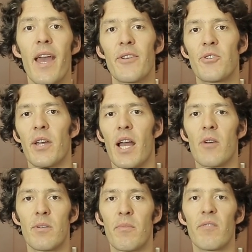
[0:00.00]
and check
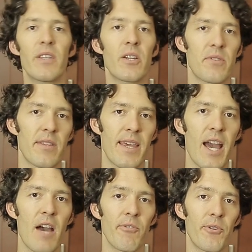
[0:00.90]
out some of the videos that they
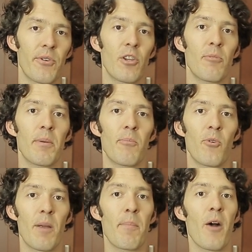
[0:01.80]
have and learn a little bit
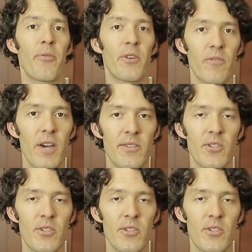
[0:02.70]
more about their device.